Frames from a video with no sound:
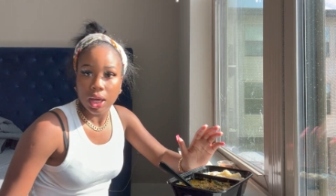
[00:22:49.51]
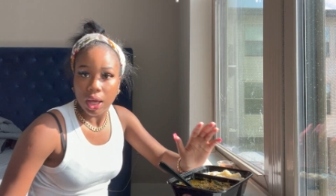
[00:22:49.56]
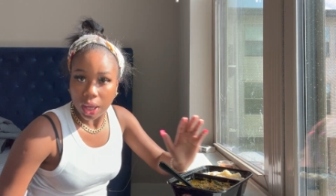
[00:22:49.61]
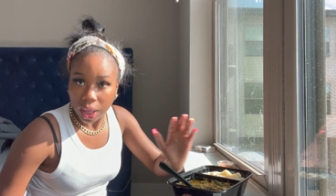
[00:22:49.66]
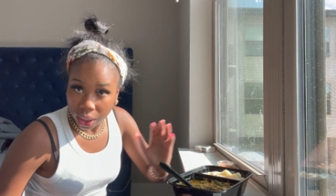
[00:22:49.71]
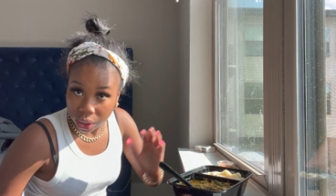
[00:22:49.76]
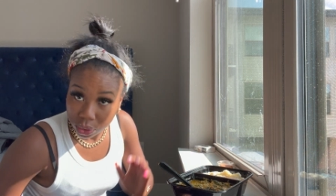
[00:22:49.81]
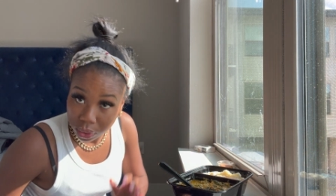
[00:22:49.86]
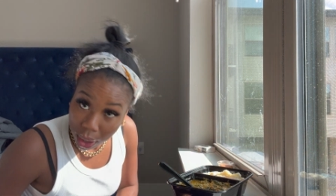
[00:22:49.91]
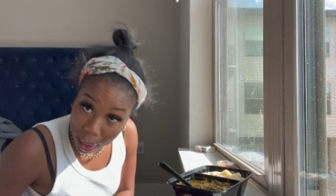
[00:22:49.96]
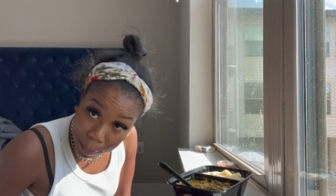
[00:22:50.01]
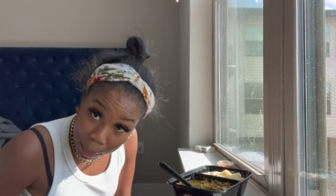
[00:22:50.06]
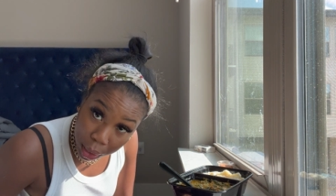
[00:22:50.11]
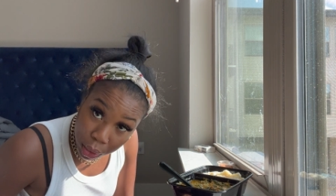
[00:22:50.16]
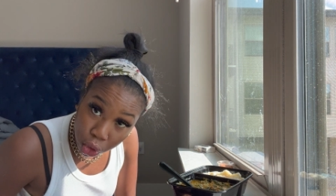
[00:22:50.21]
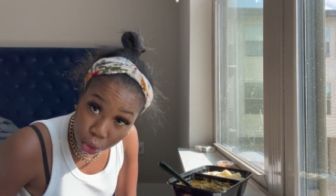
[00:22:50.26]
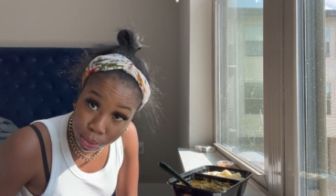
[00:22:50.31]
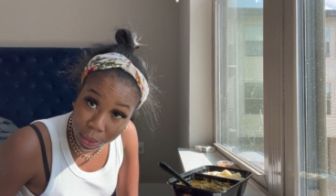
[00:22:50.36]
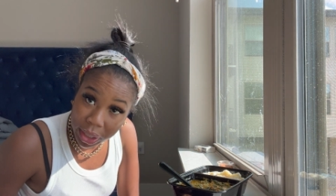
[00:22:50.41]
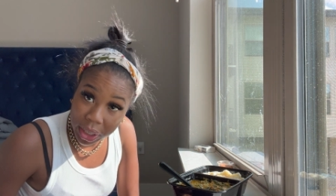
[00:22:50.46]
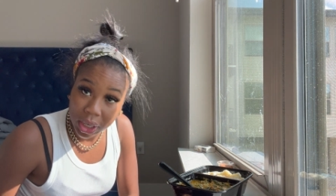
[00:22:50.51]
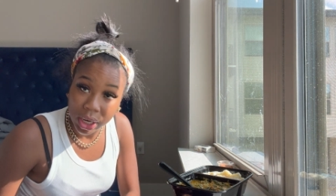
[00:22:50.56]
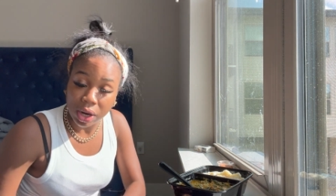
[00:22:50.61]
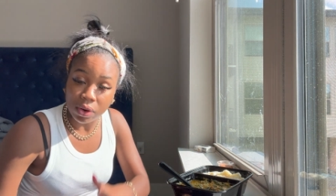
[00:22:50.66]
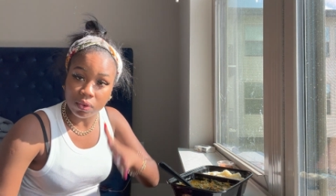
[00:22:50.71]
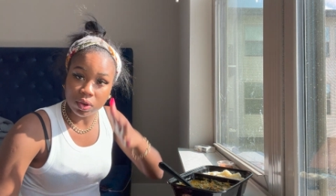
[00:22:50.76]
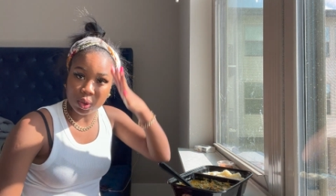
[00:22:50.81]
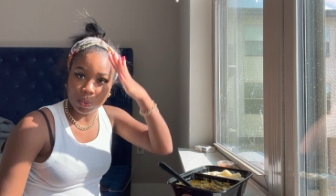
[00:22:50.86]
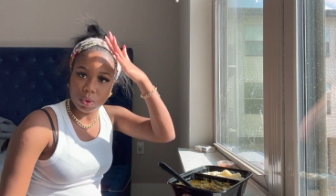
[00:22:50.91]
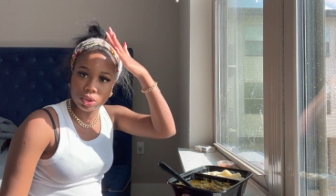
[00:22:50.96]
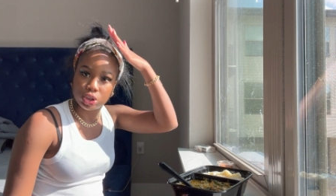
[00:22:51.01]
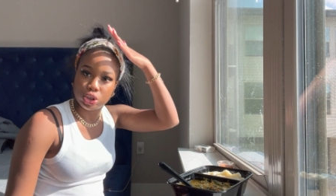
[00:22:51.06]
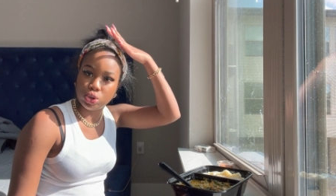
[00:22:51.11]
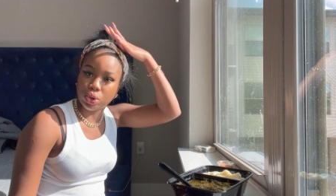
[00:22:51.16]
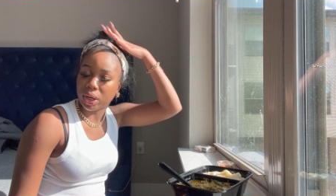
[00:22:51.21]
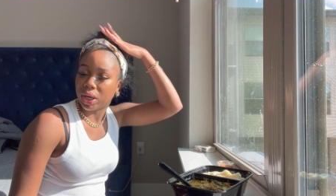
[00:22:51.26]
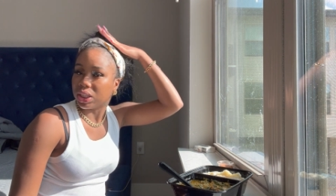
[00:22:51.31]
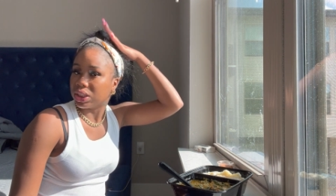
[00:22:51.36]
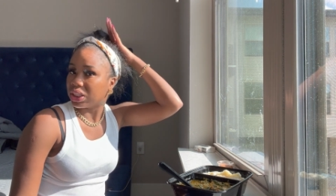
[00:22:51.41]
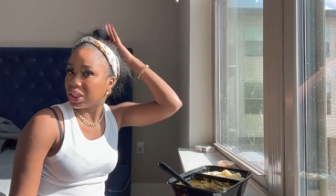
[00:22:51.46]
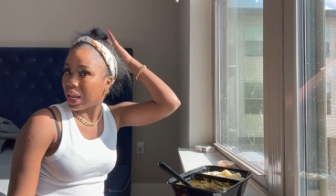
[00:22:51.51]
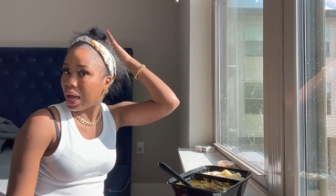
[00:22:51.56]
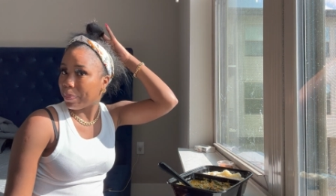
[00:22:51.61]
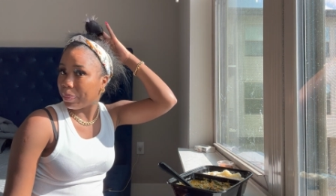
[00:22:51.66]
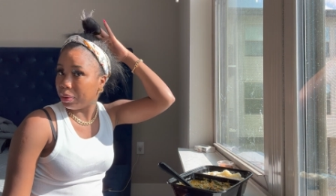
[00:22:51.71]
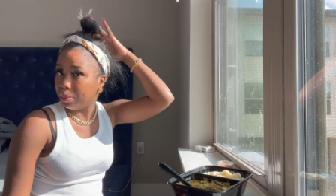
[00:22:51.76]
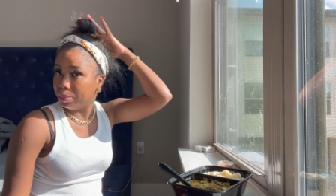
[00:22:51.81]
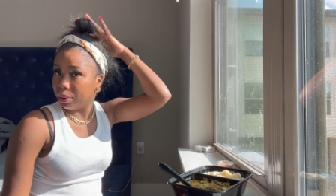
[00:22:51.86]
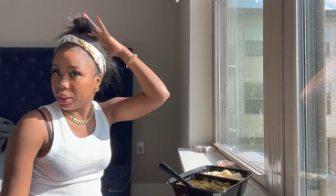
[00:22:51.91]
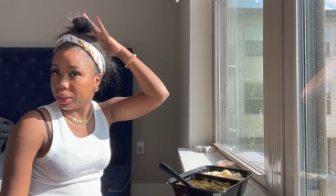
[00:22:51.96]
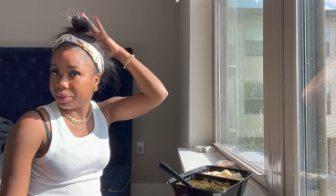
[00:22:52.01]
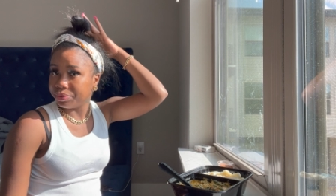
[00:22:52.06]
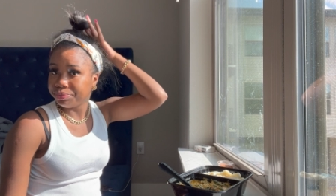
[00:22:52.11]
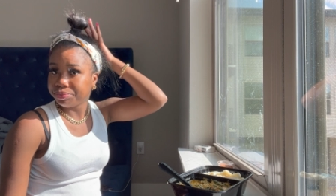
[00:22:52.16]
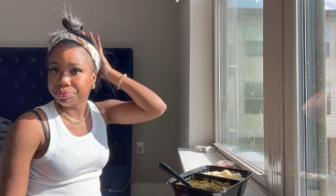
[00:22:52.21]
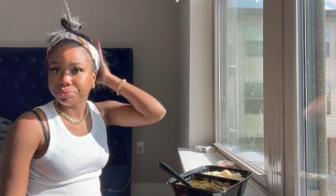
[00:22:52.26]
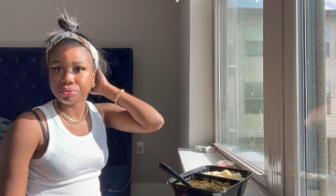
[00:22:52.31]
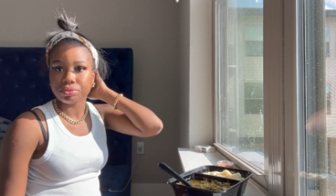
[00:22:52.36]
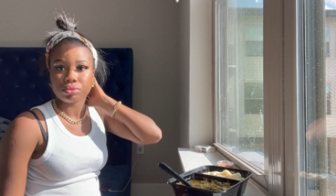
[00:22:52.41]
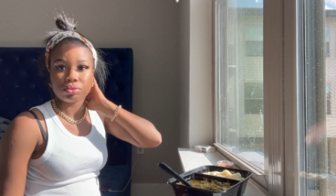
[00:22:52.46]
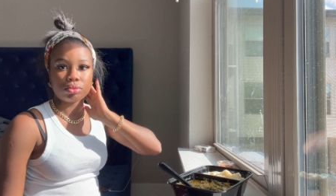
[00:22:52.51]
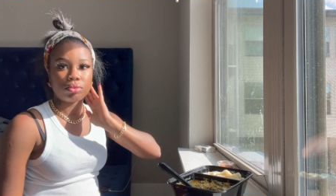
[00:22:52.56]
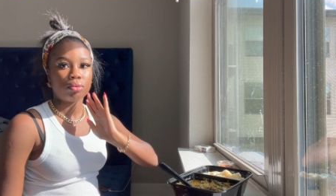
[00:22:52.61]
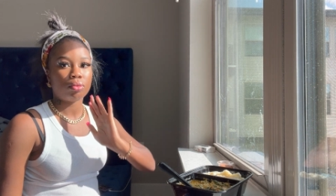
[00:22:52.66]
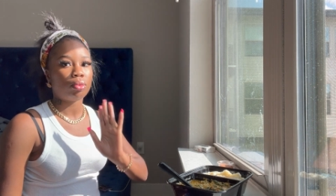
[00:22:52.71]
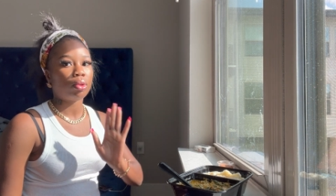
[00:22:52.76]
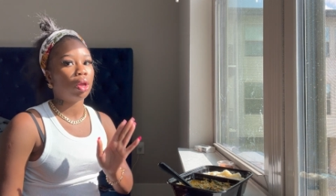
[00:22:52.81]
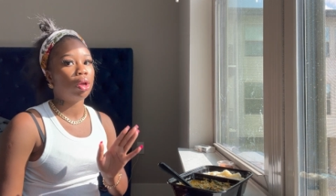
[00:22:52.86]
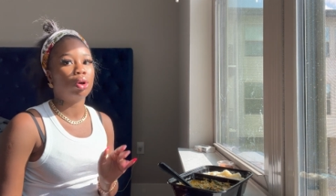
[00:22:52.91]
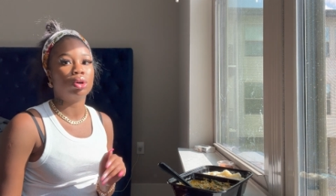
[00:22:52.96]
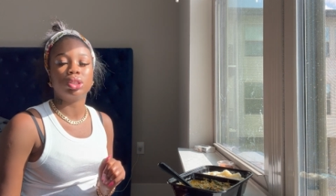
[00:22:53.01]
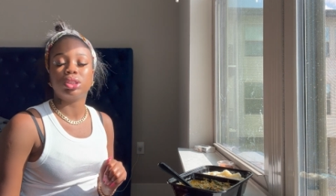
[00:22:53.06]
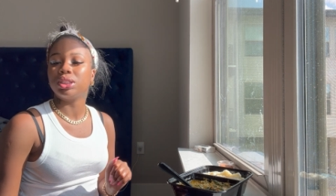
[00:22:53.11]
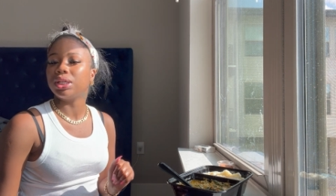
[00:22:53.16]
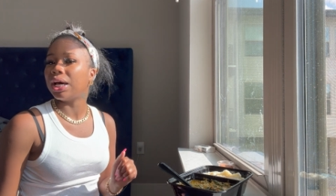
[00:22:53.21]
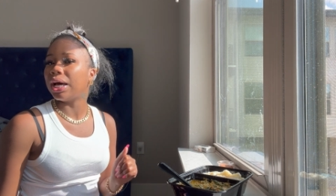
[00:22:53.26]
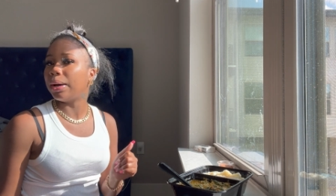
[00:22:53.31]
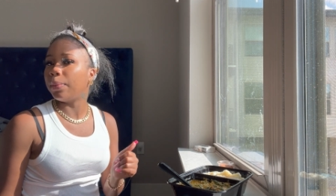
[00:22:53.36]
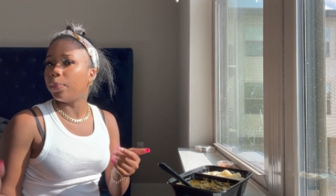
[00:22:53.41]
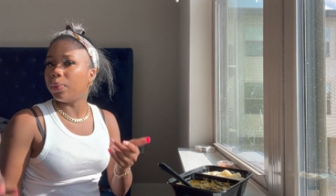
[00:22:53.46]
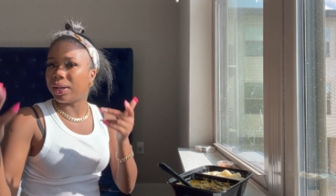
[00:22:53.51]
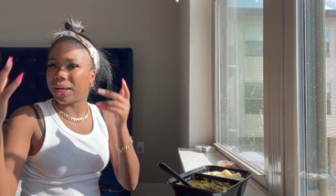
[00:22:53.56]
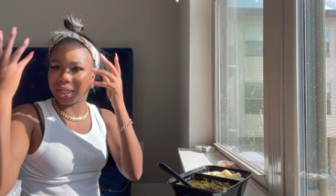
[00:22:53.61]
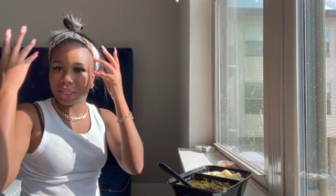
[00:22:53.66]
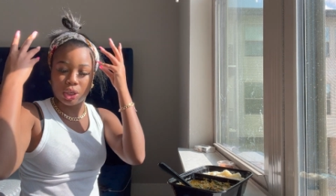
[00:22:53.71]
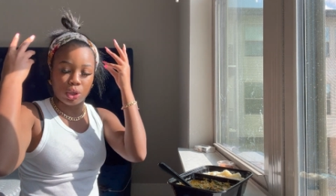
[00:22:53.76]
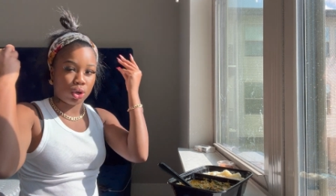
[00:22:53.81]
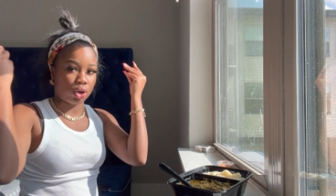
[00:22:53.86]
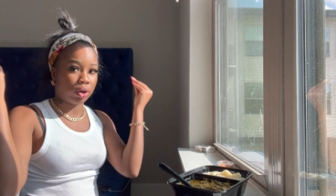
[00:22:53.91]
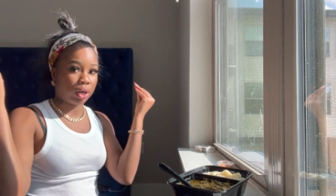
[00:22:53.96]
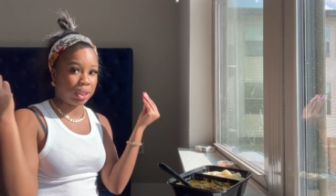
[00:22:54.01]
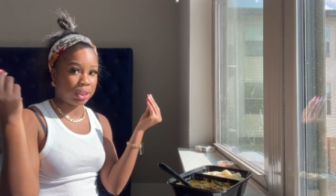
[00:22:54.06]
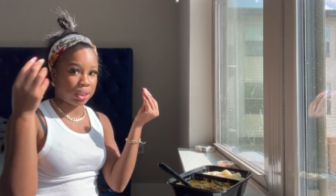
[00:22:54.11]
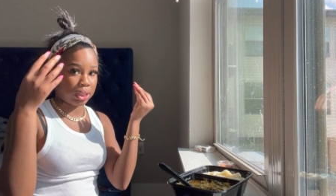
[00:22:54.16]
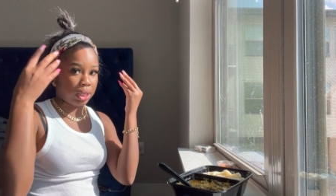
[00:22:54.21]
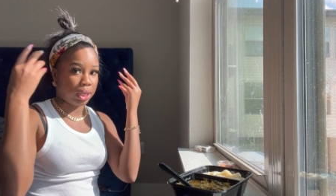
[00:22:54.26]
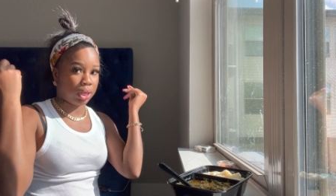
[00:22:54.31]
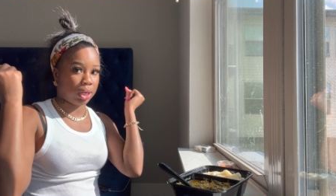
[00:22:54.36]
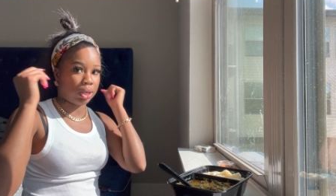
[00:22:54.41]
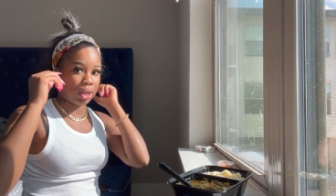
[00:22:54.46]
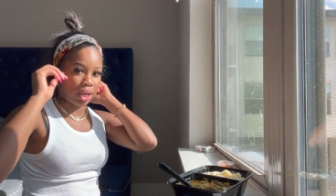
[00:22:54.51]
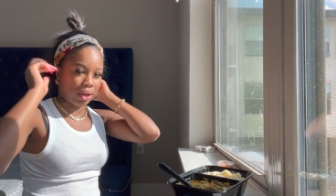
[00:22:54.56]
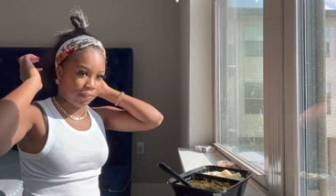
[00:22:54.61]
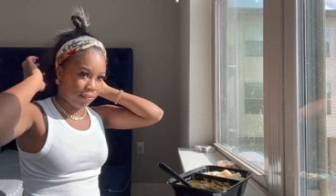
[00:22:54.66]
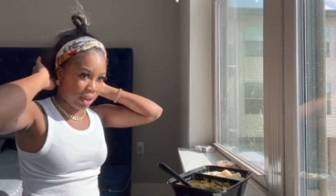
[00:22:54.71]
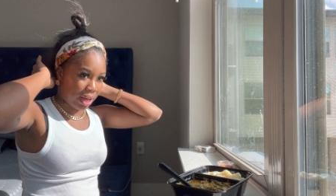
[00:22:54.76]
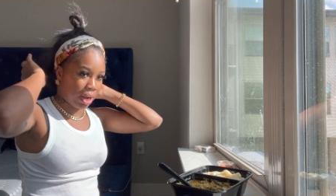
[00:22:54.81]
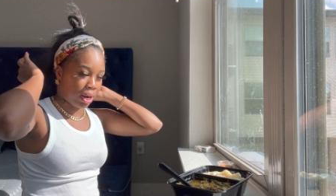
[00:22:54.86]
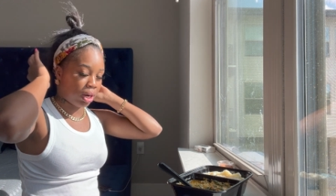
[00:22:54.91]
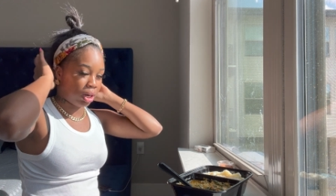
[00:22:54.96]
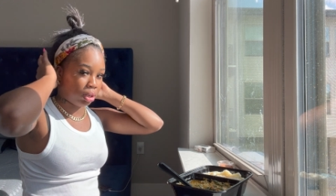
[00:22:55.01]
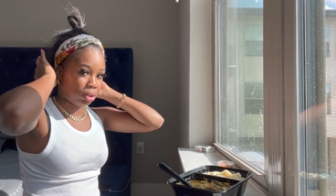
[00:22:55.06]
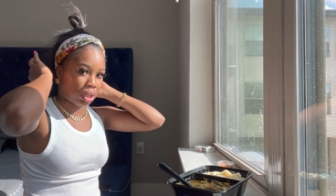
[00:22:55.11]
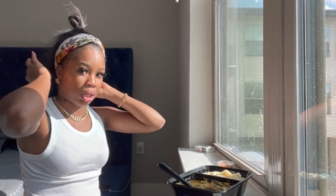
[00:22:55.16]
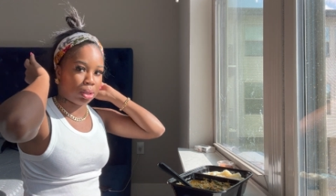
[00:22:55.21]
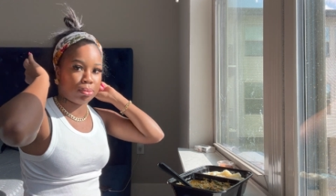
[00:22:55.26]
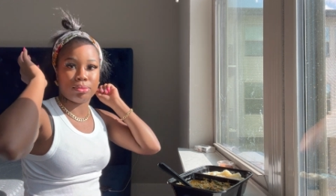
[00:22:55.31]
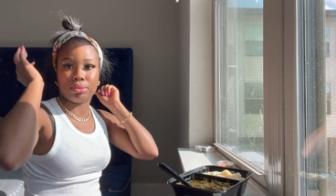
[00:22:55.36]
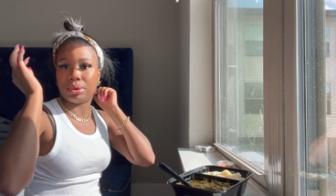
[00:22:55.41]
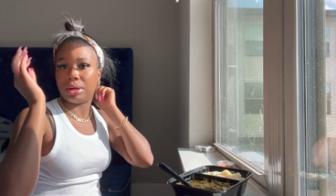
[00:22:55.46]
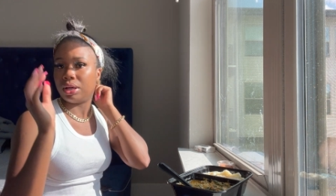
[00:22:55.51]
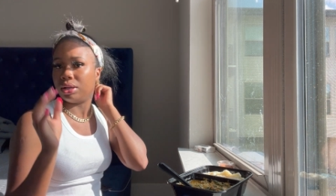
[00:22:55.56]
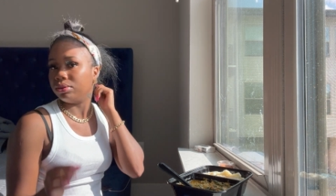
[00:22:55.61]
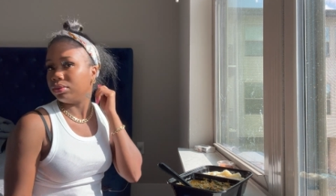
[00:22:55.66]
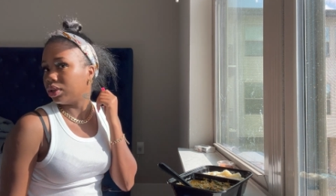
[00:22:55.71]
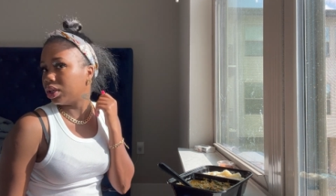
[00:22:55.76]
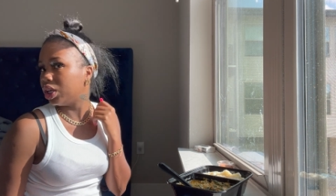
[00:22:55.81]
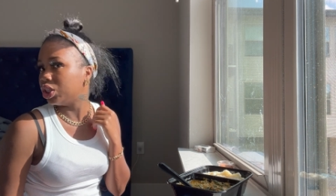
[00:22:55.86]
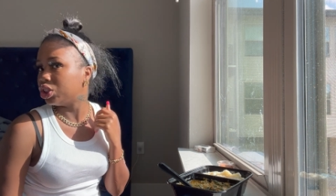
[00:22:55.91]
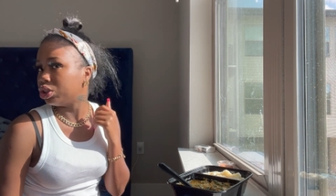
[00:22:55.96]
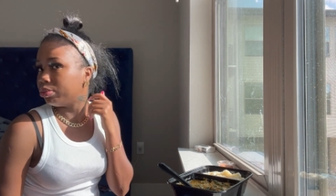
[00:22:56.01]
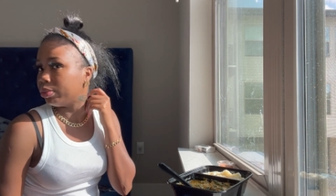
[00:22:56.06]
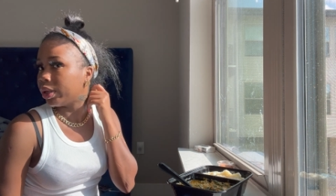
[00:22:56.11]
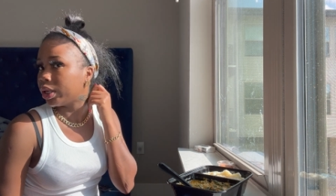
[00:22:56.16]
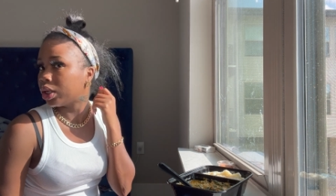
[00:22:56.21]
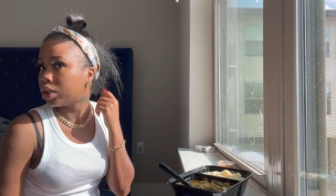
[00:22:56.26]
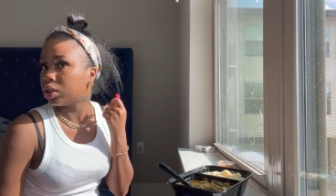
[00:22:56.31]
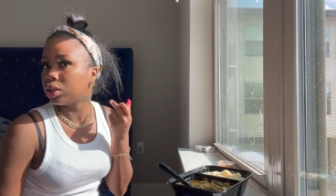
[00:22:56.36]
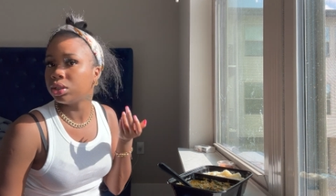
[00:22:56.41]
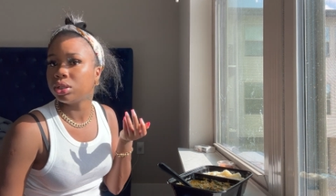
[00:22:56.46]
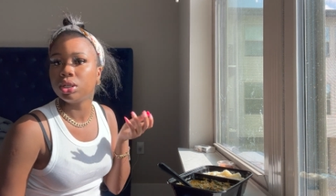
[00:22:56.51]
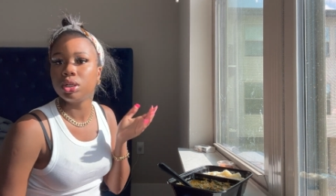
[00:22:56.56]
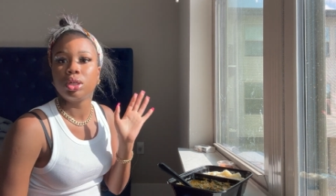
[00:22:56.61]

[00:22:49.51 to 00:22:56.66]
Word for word: I don't know how I'm gonna do my hair. I really want to do like a sloppy bun on top, like a little crazy hair, like flat iron, like my kitchen right here.